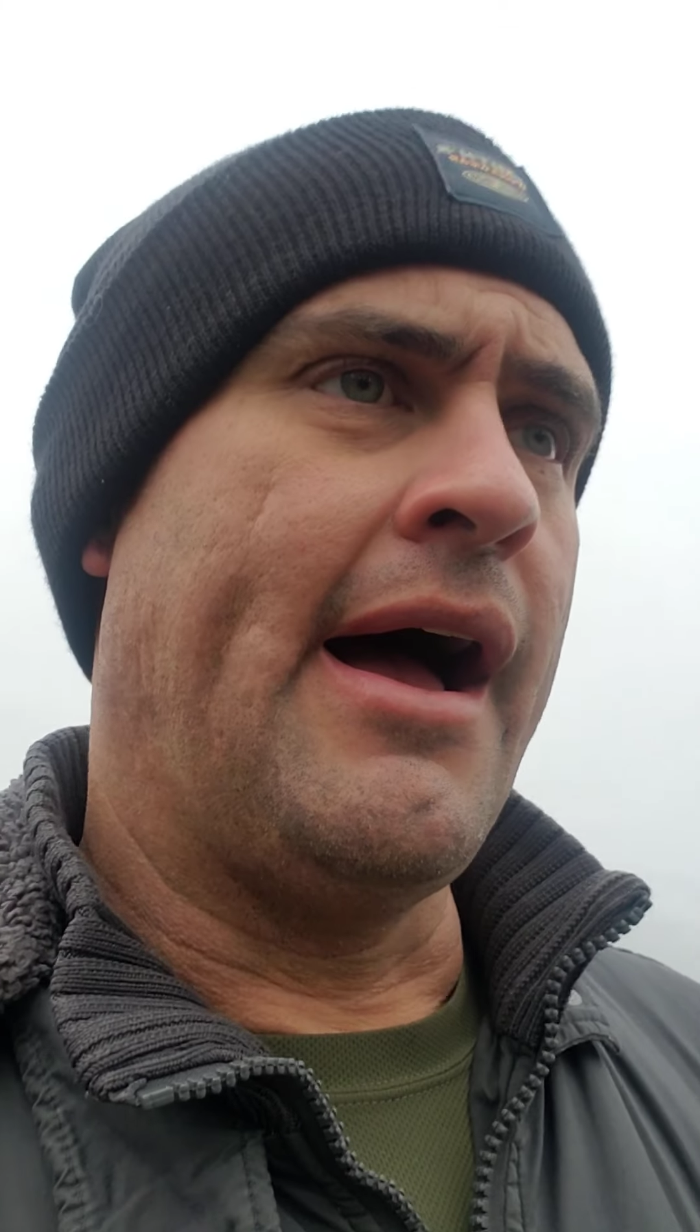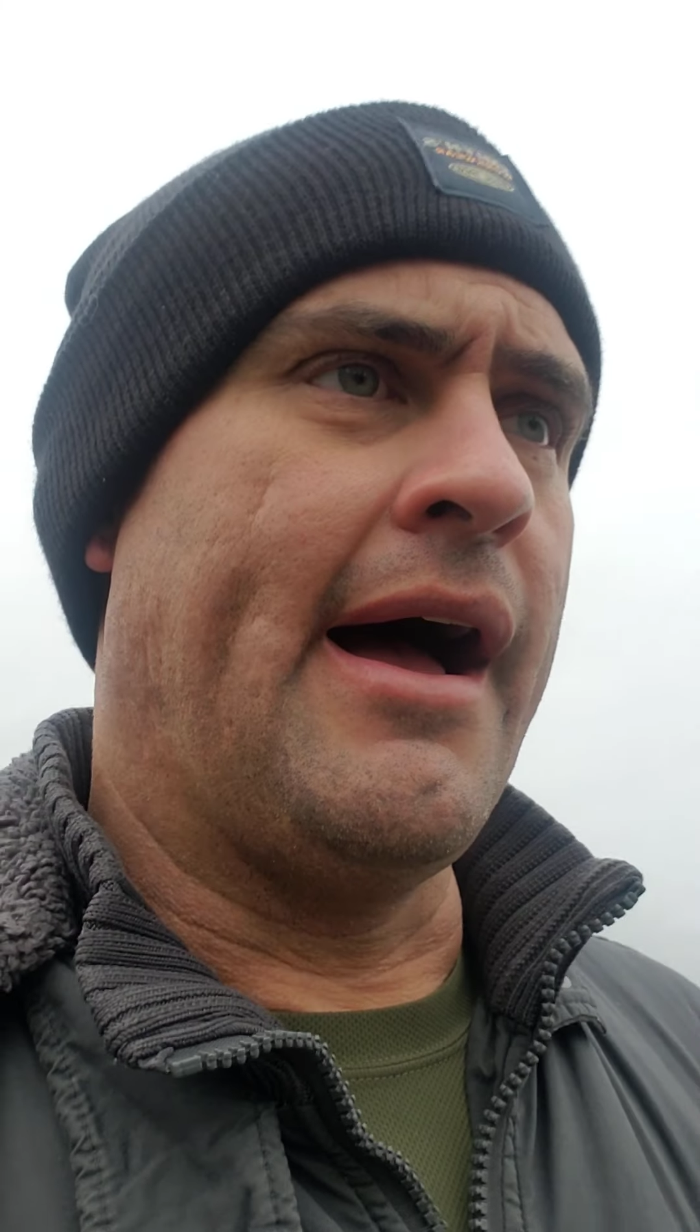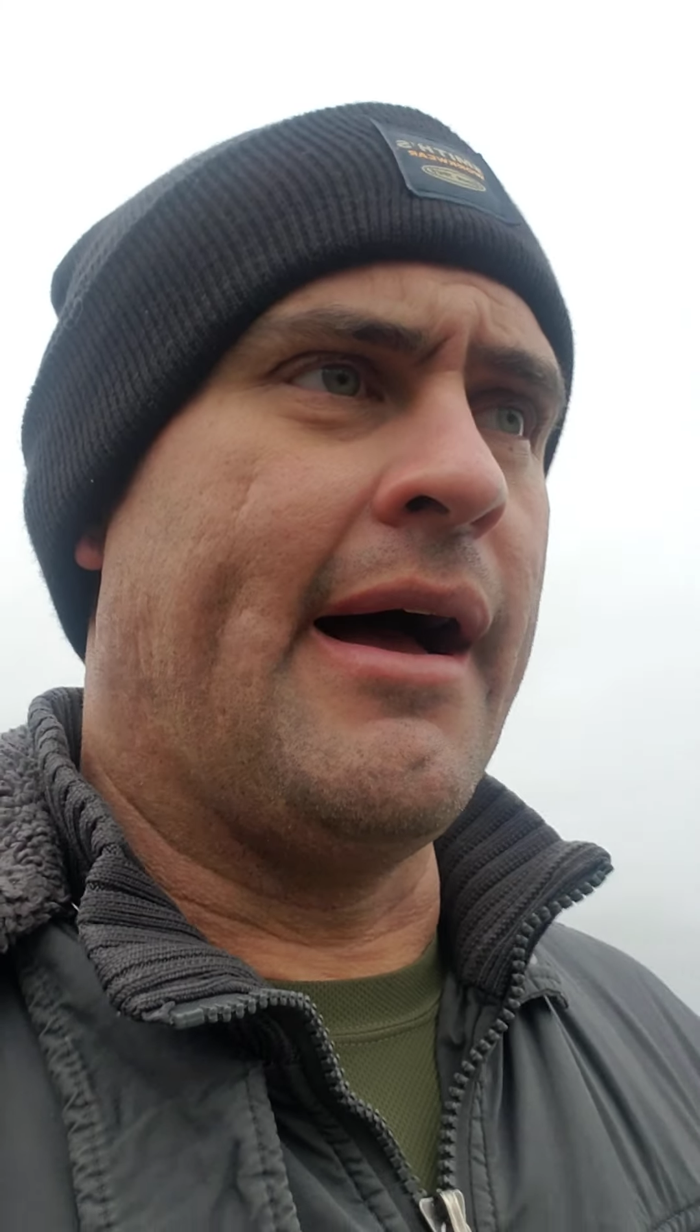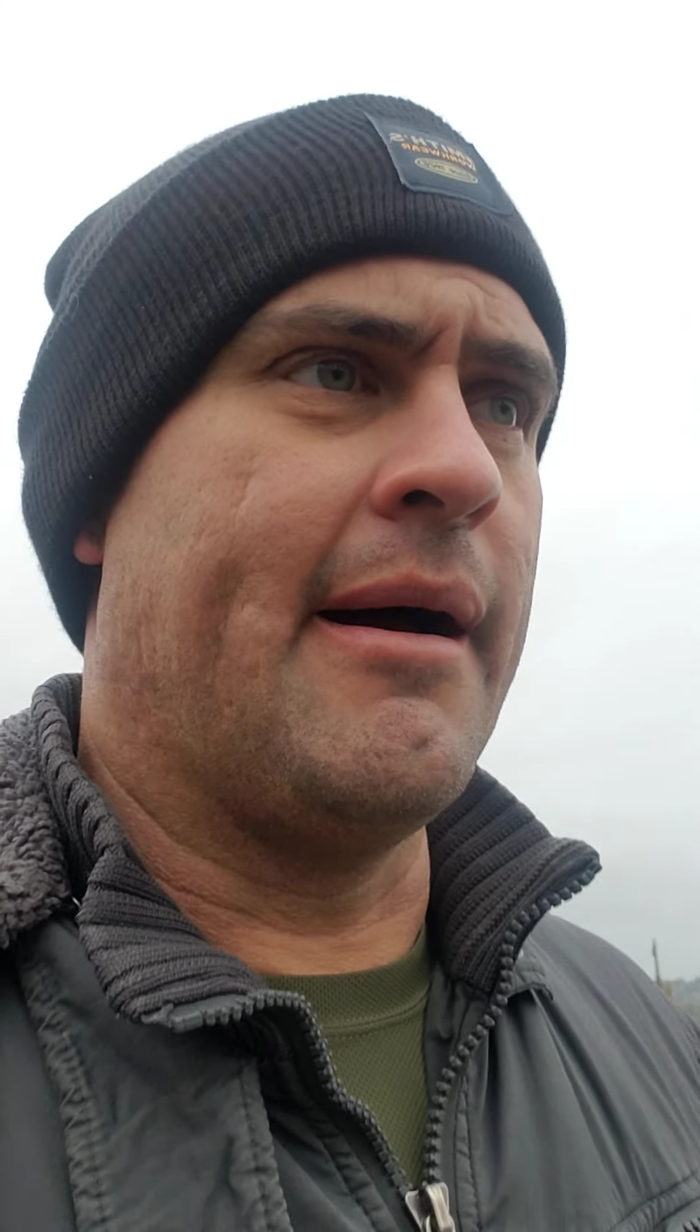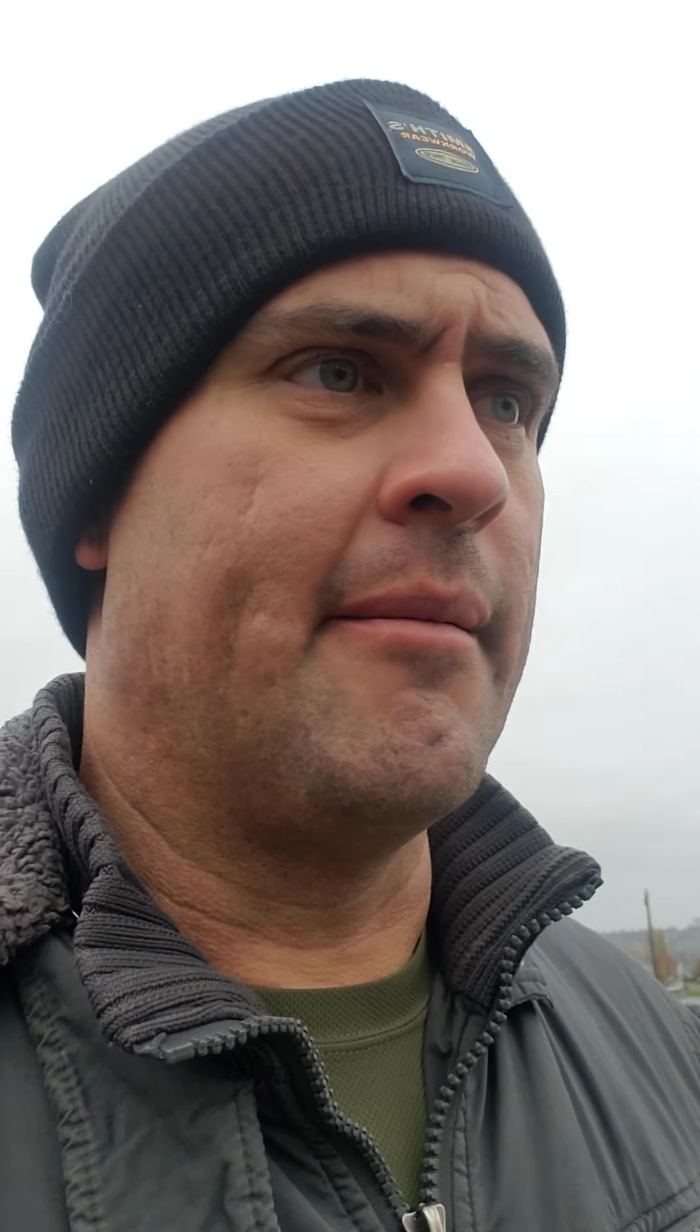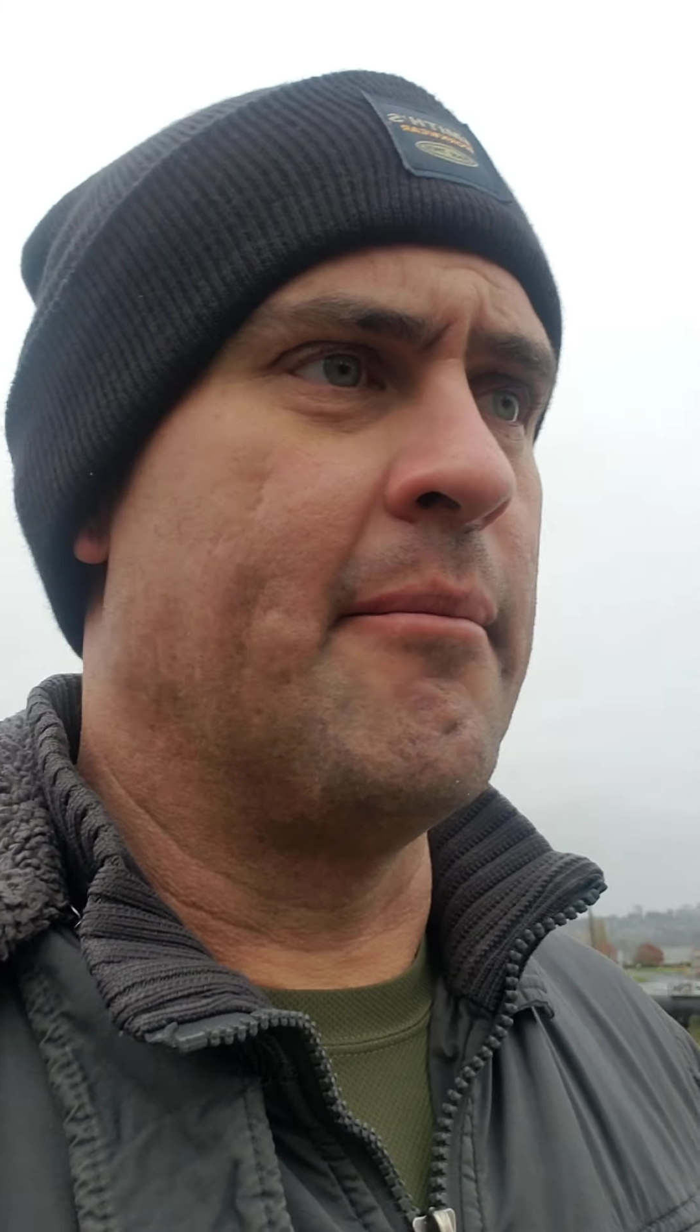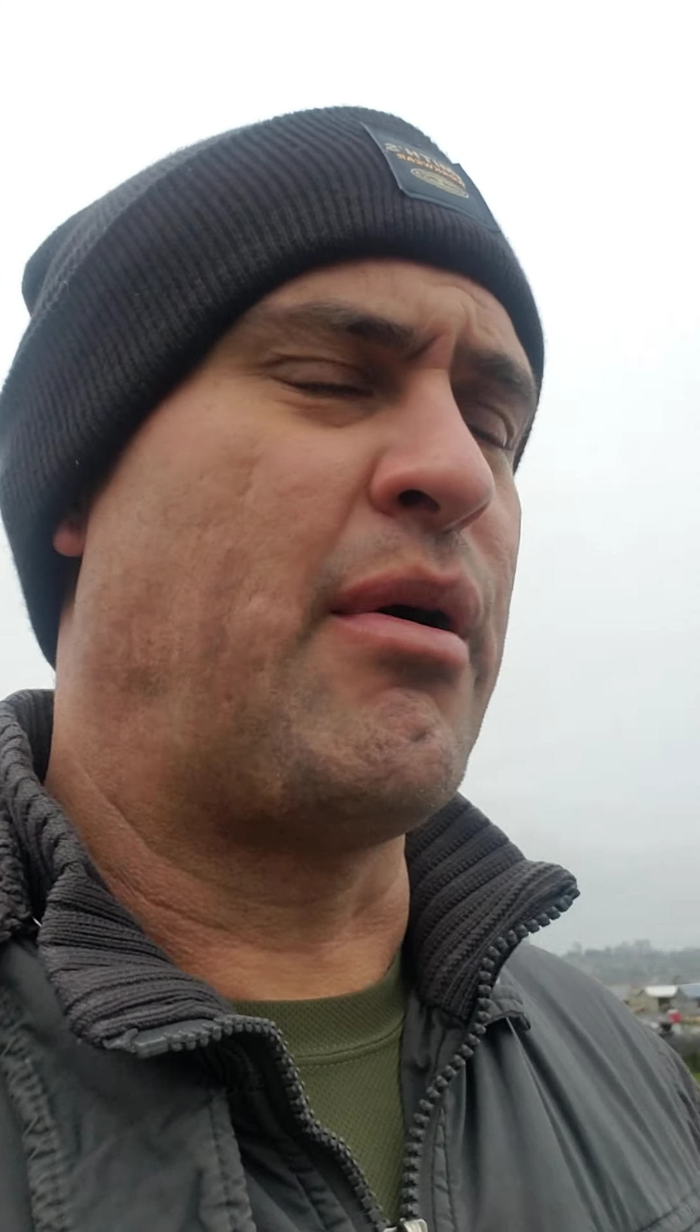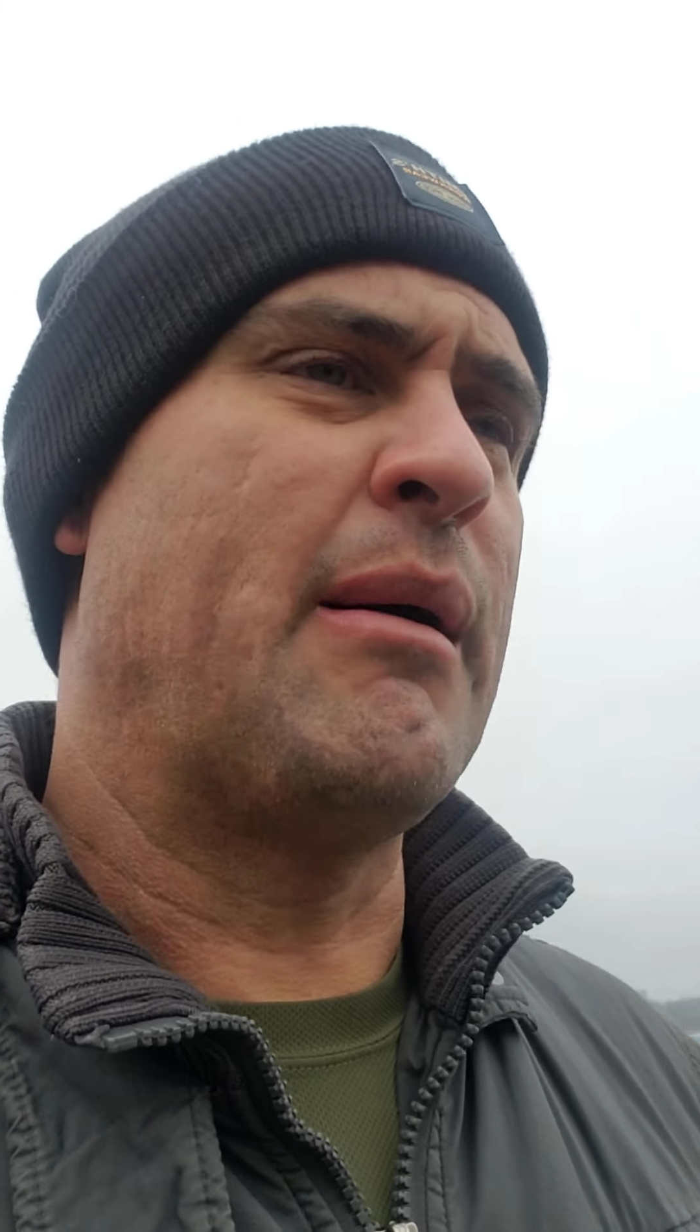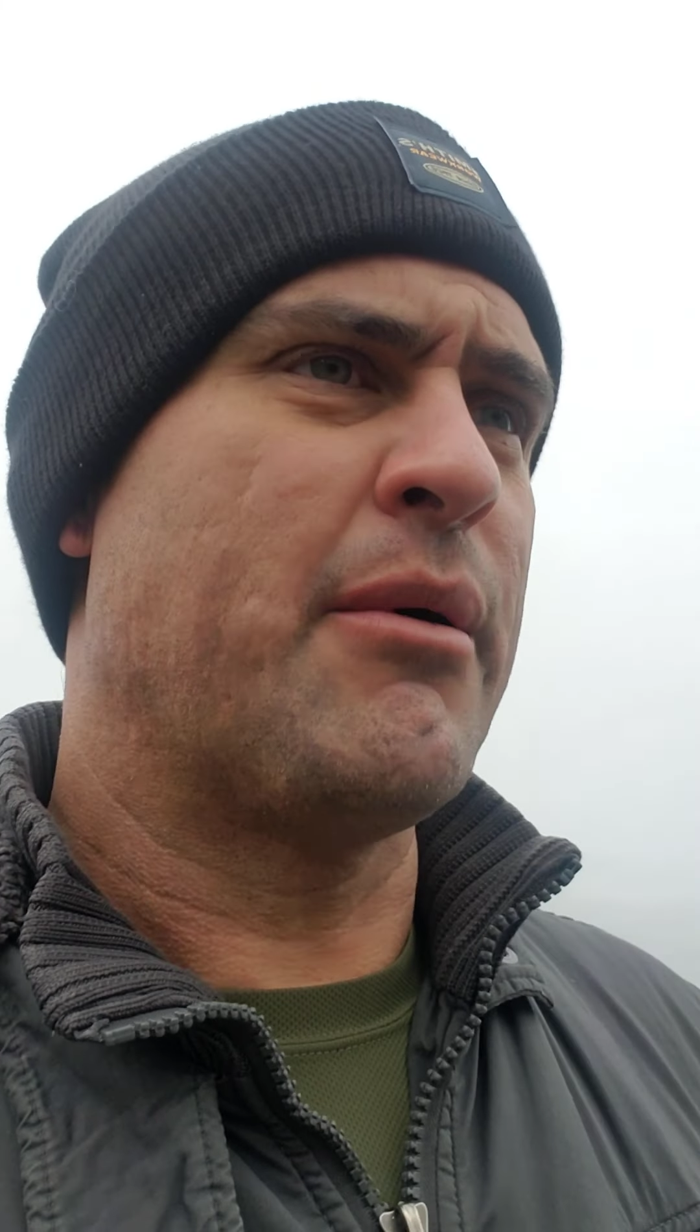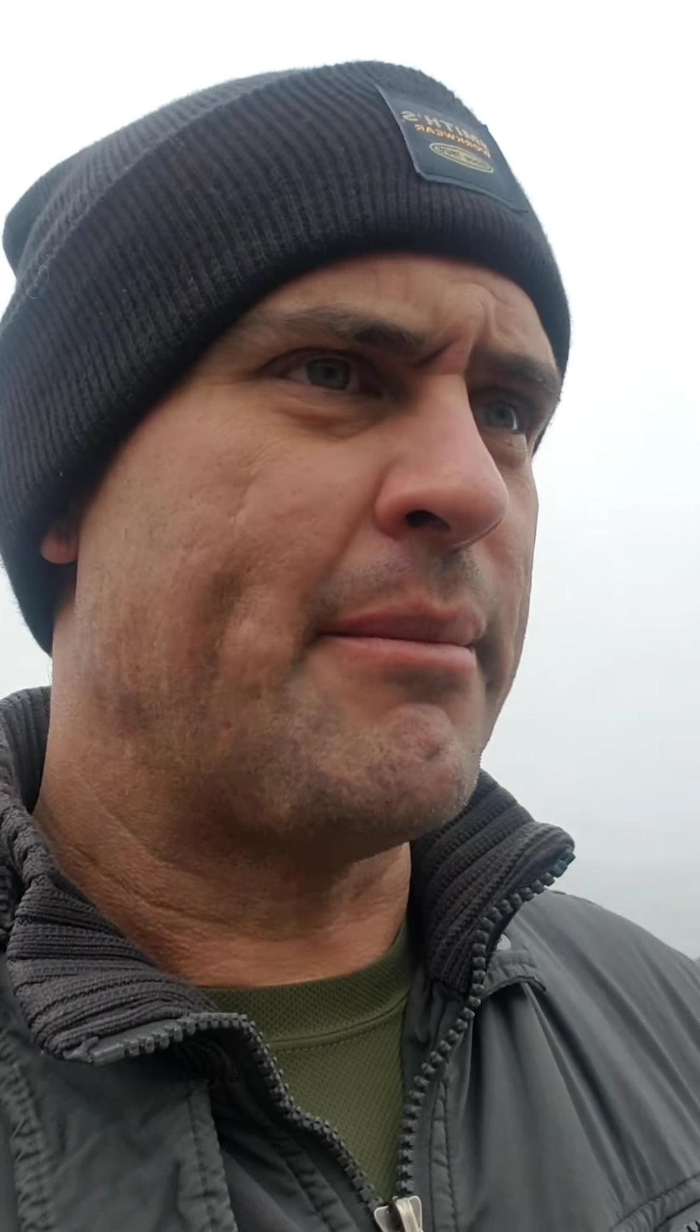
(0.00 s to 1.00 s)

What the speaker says: probably